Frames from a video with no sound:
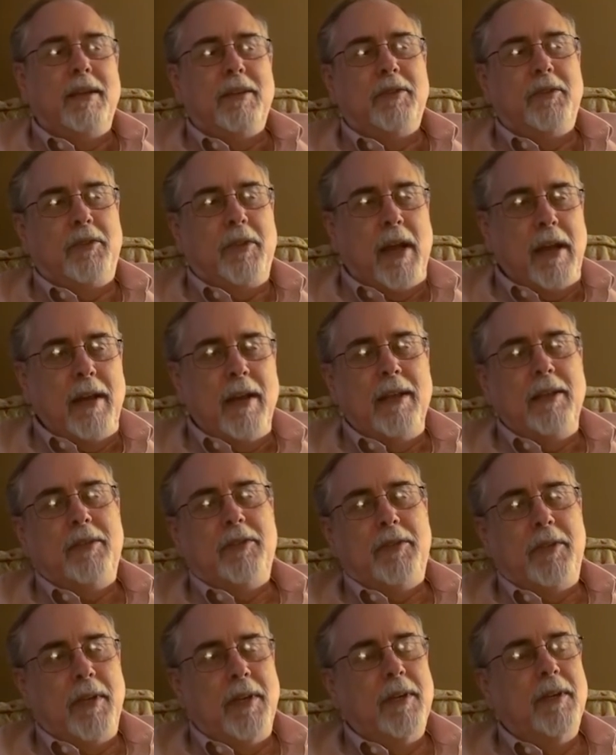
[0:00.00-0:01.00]
Stainless
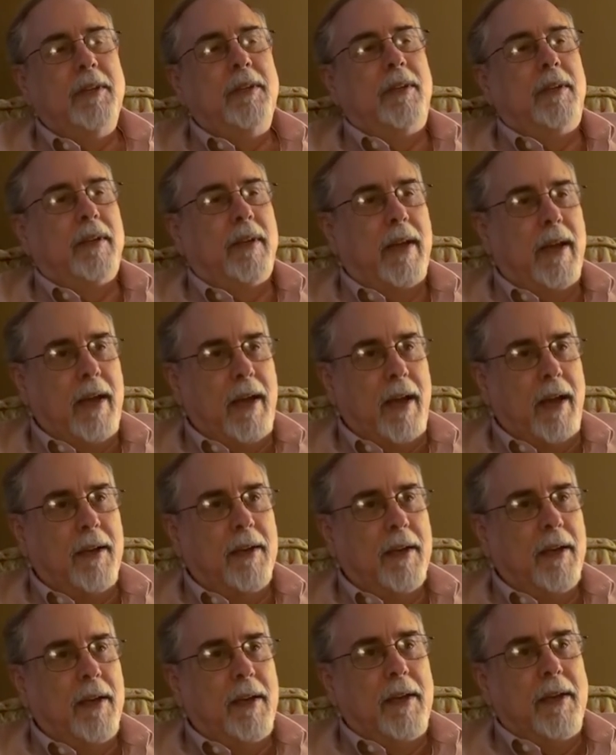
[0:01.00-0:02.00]
steel can.
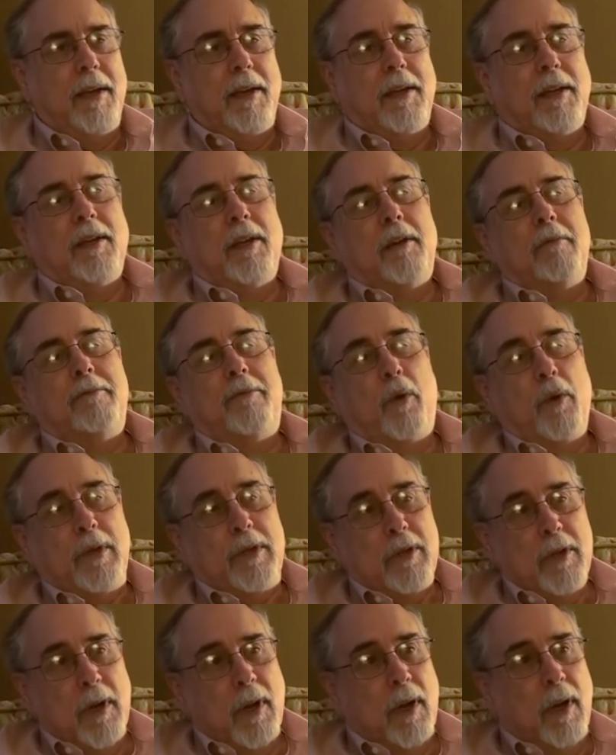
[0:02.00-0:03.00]

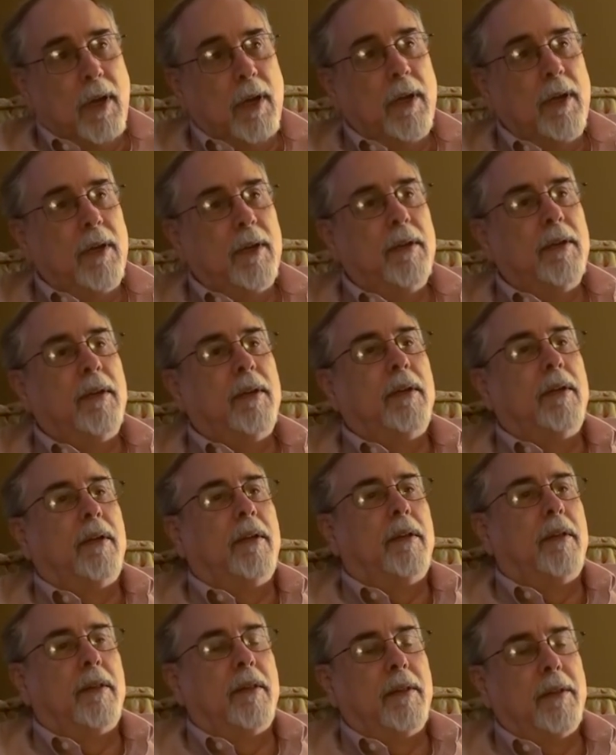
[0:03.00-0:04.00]
Fortunately,
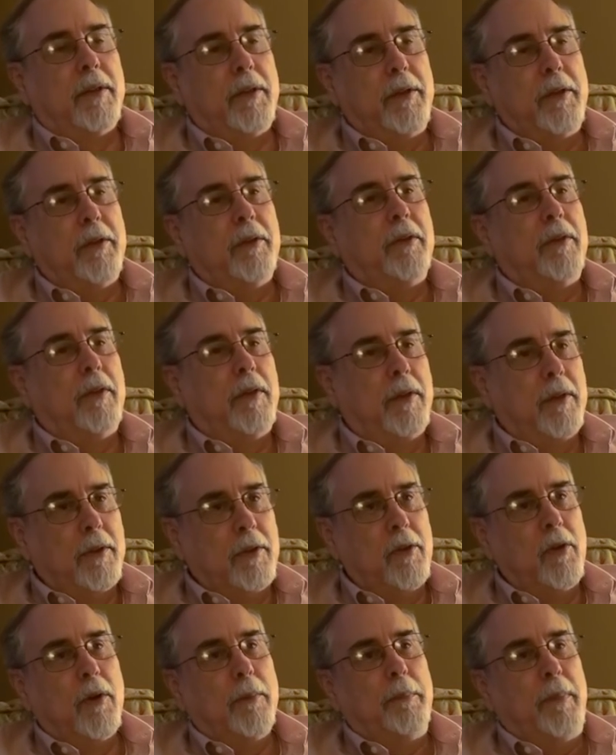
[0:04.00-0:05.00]
the,
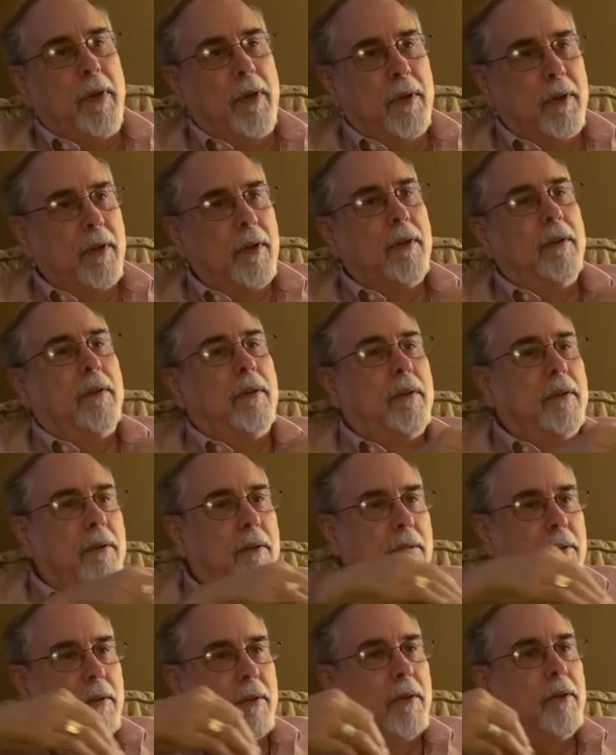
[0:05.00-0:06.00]
the European
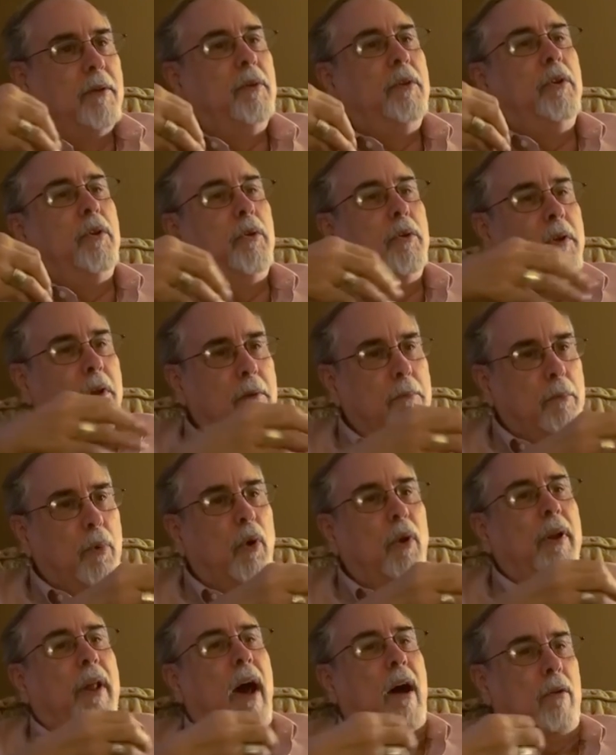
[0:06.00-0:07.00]
Union
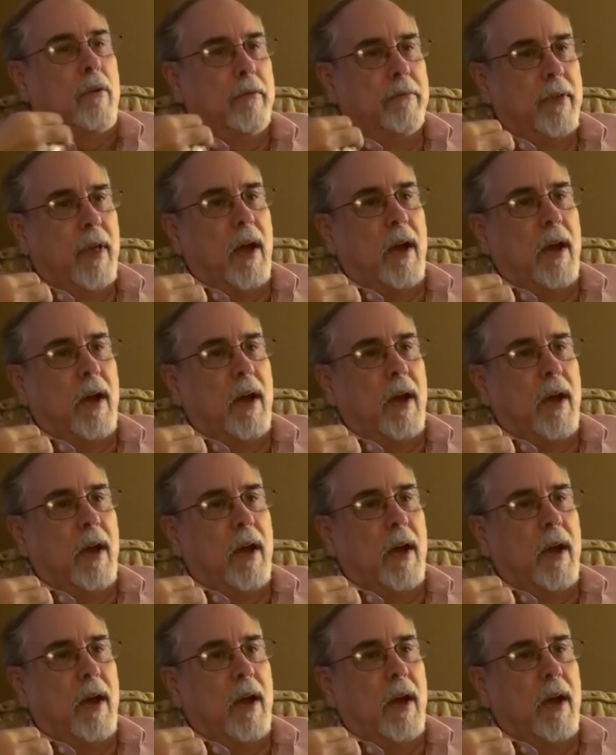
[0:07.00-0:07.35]
pulled out of